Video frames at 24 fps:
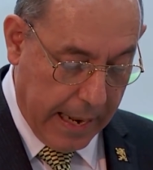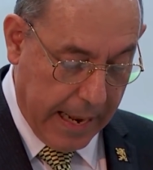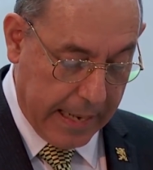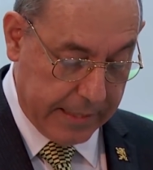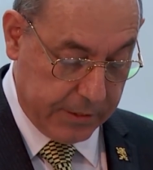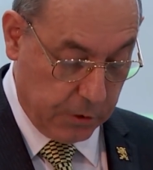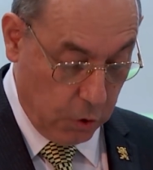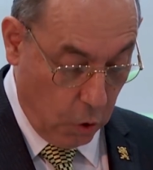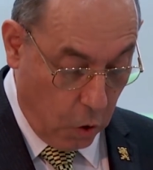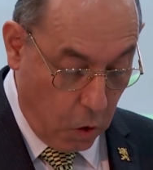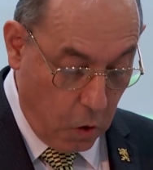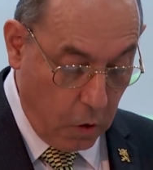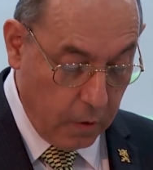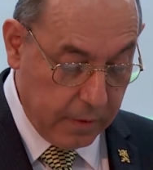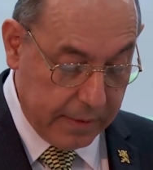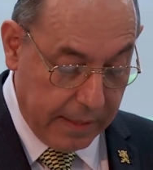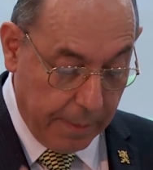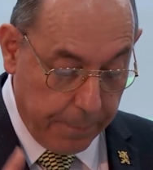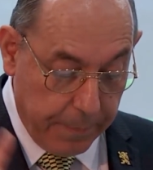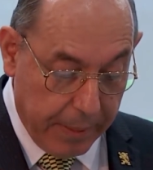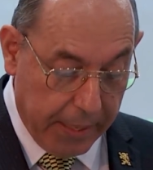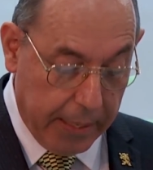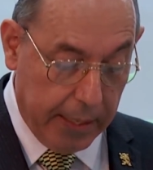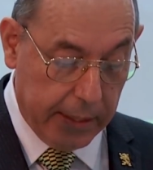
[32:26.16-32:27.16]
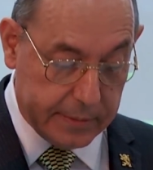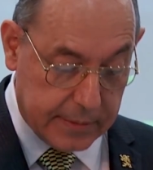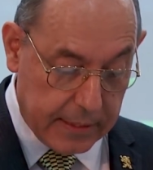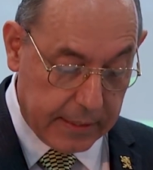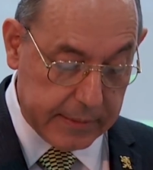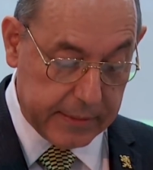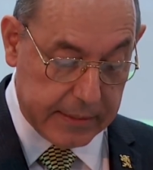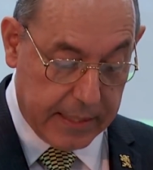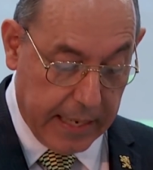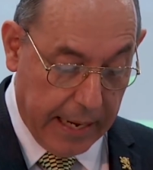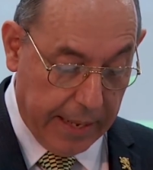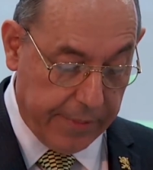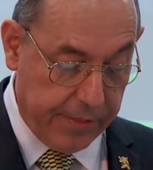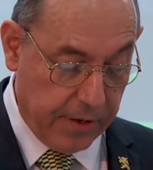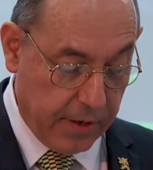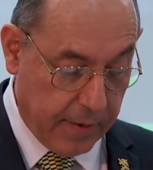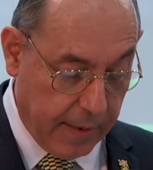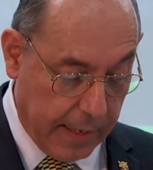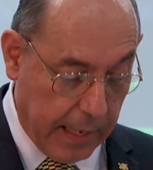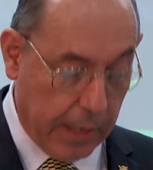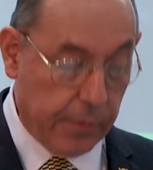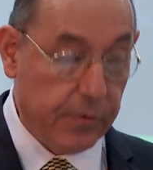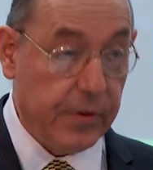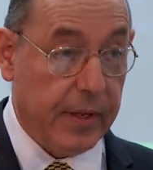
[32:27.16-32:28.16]
As all the militants gather
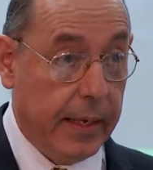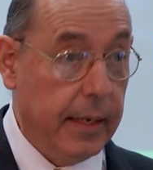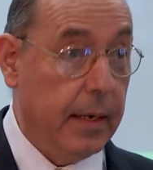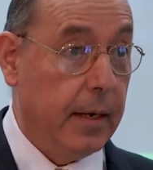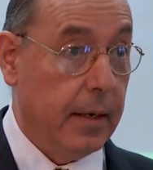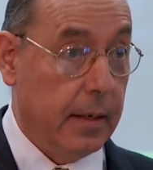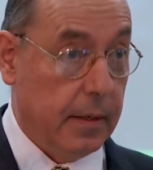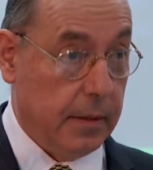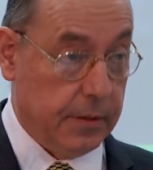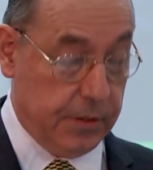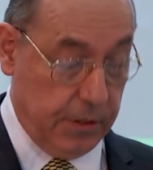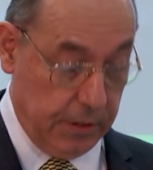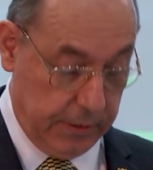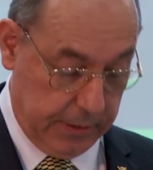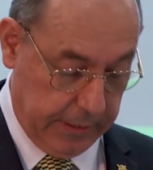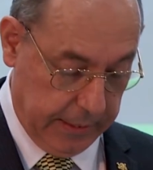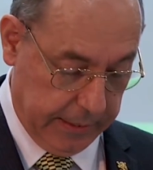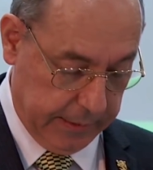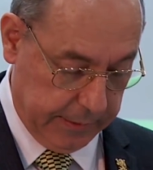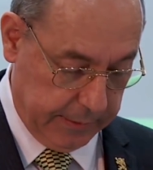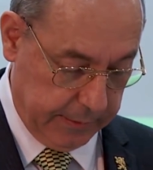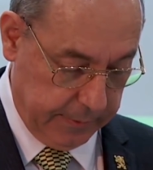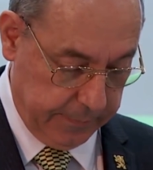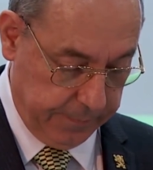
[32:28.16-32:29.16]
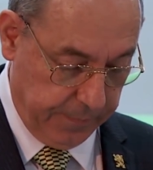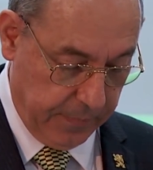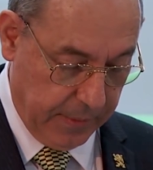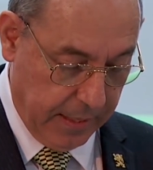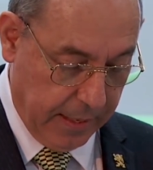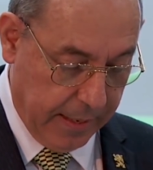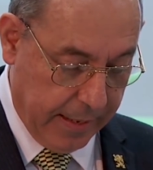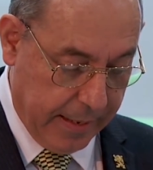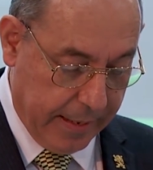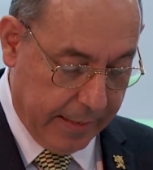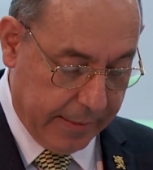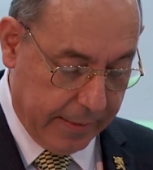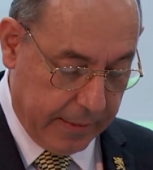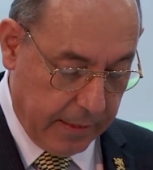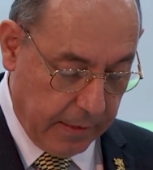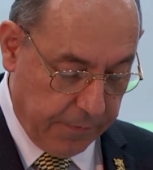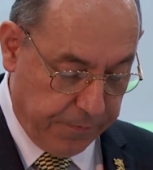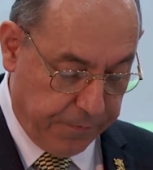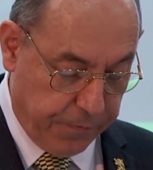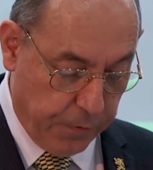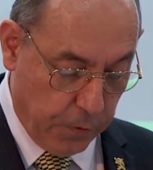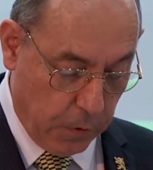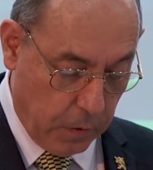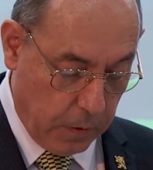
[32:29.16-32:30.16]
around here, she says.
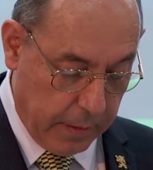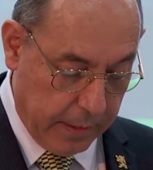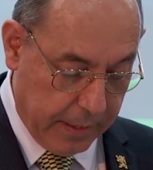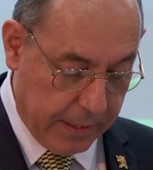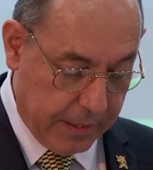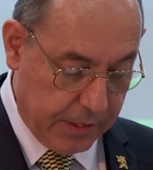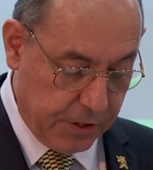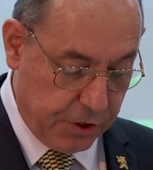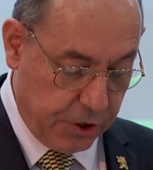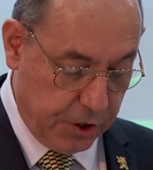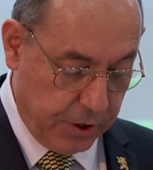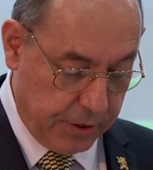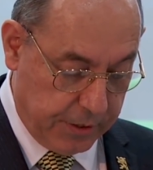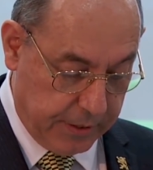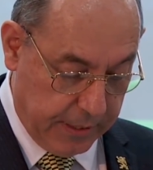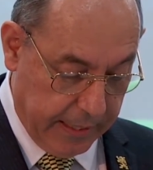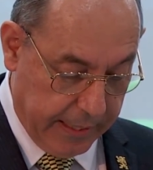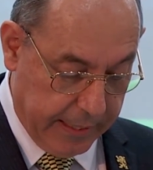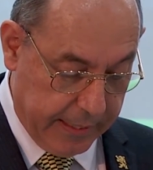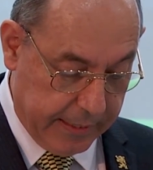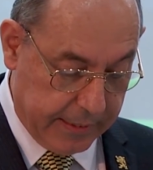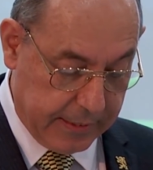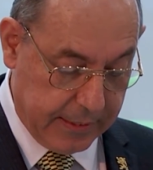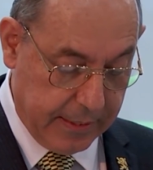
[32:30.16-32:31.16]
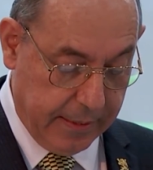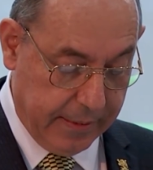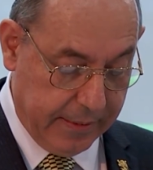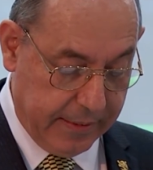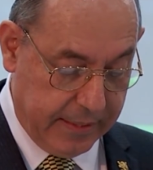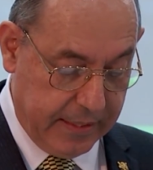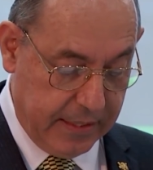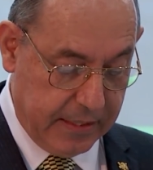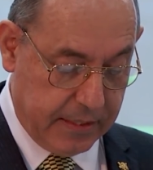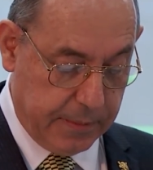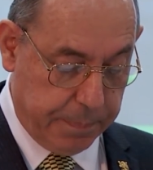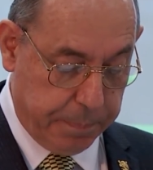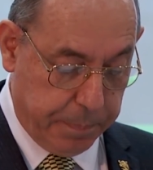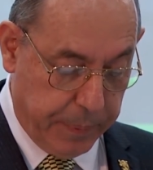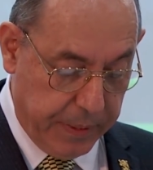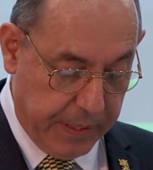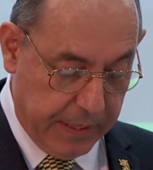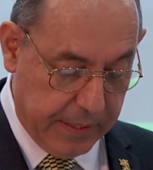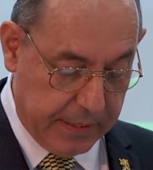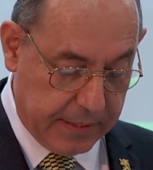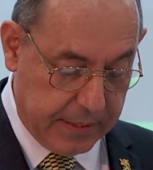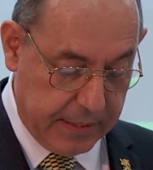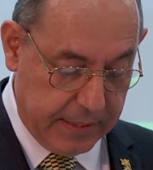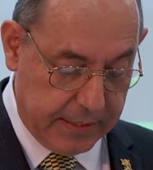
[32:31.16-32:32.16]
Therefore, she says, this
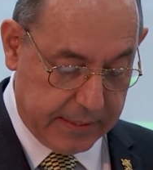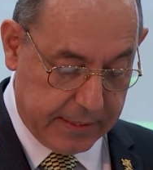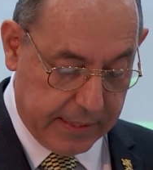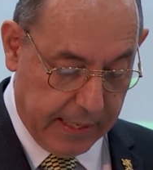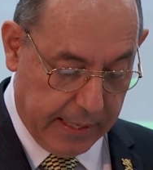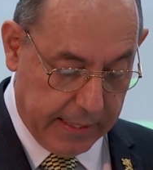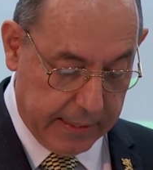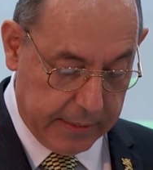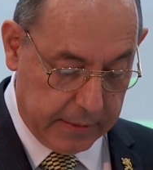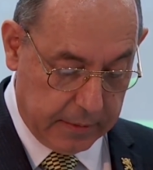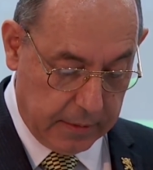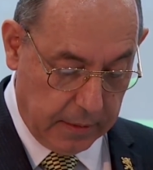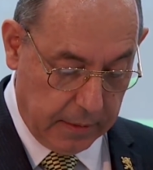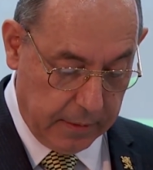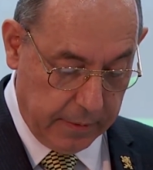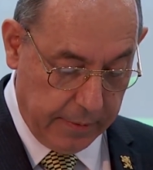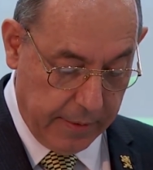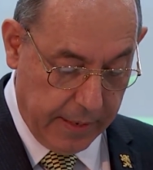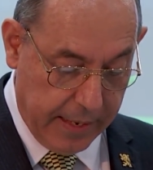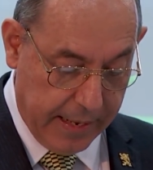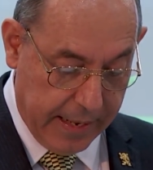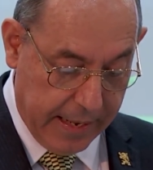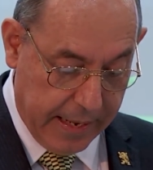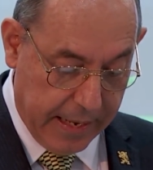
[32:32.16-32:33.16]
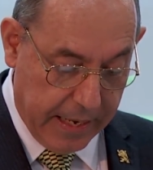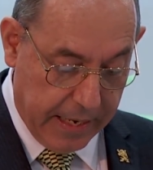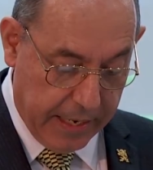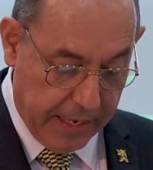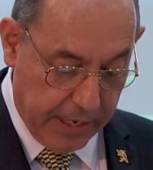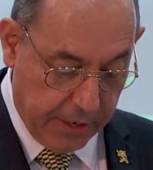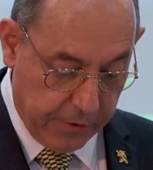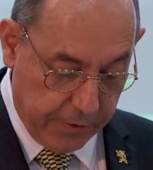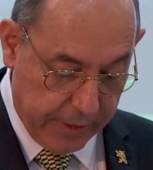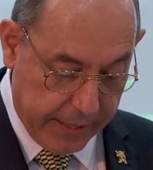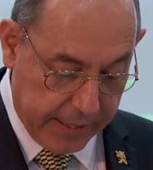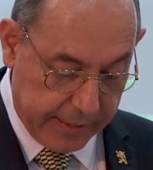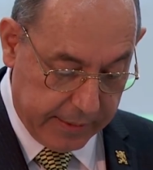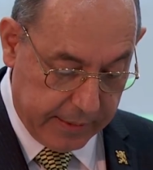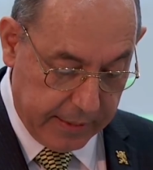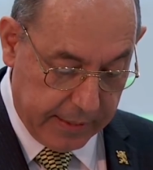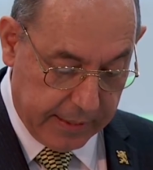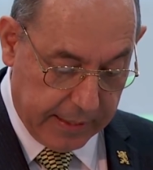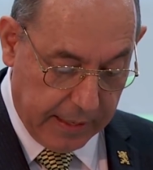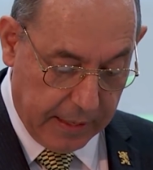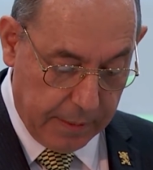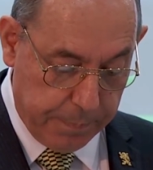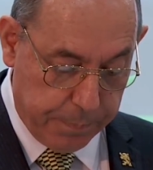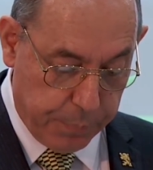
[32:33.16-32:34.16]
piece is titled
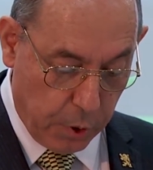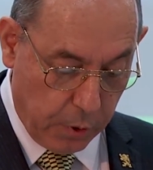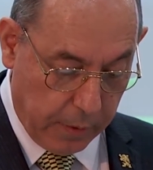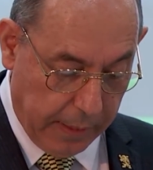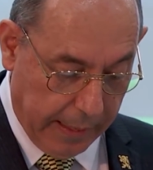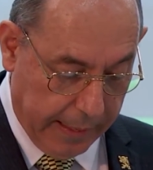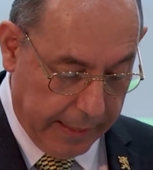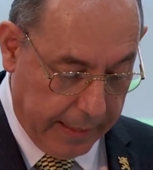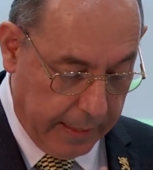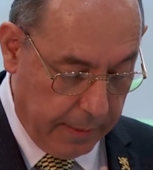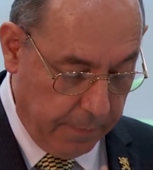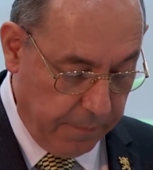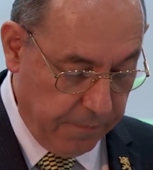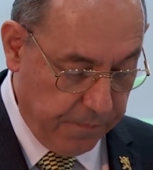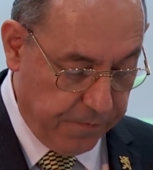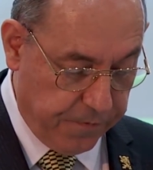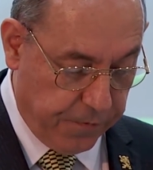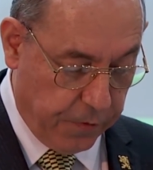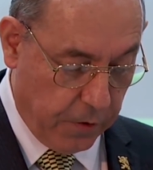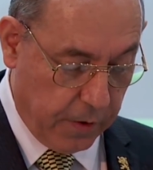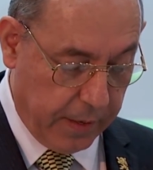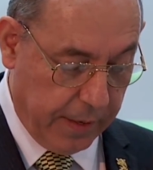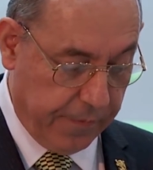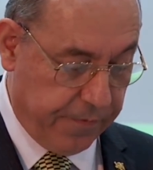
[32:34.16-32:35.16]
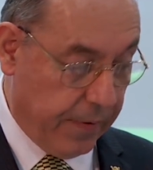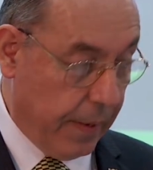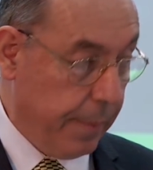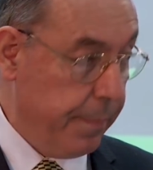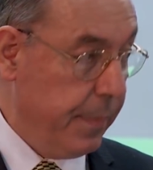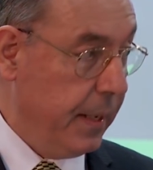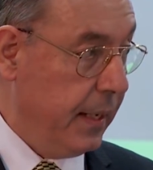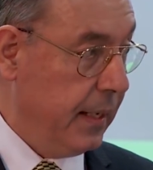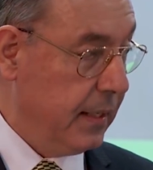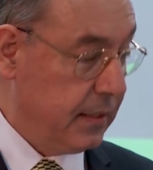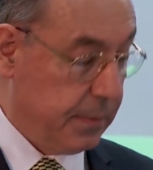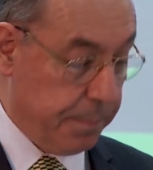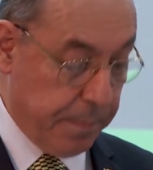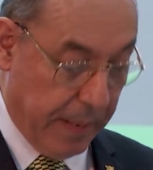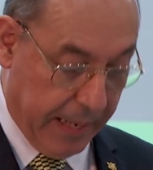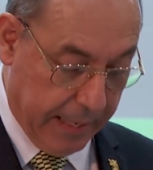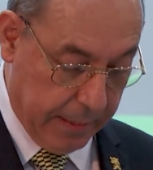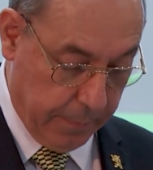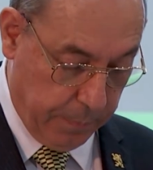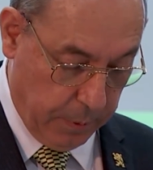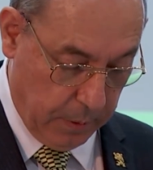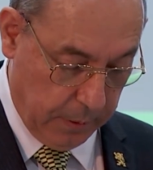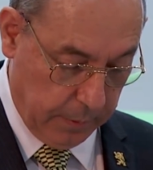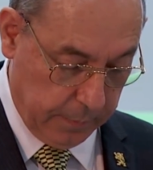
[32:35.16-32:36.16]
Heretical Proclaim for a Feminist
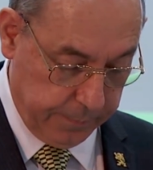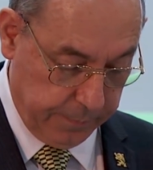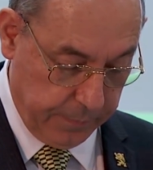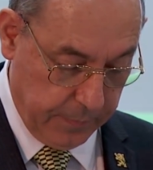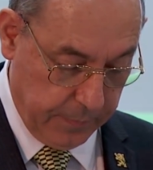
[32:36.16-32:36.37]
Bible.